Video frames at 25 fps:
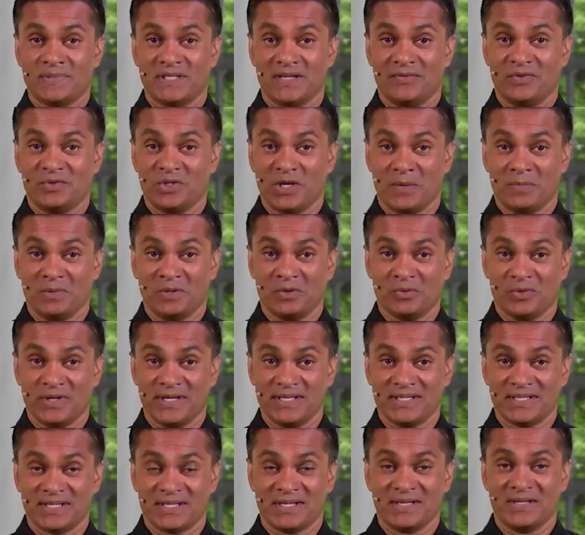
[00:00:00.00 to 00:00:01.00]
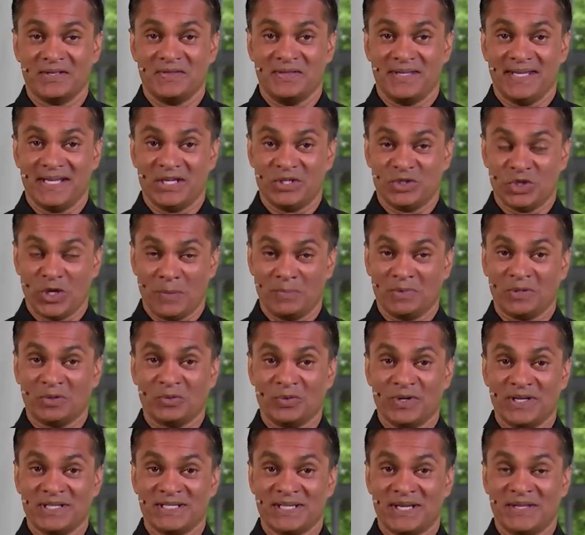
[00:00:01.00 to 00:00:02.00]
of attributable risk, the attributable
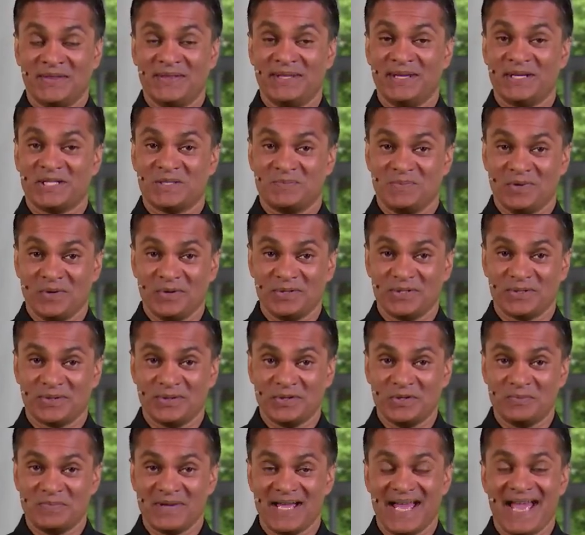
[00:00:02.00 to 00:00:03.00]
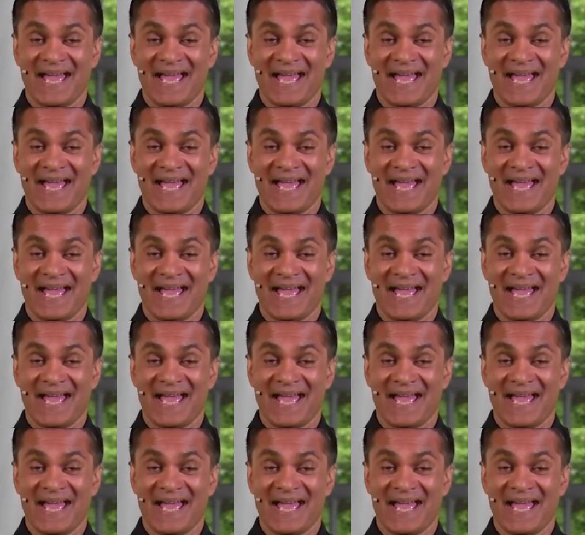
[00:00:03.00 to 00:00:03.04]
risk in the exposed group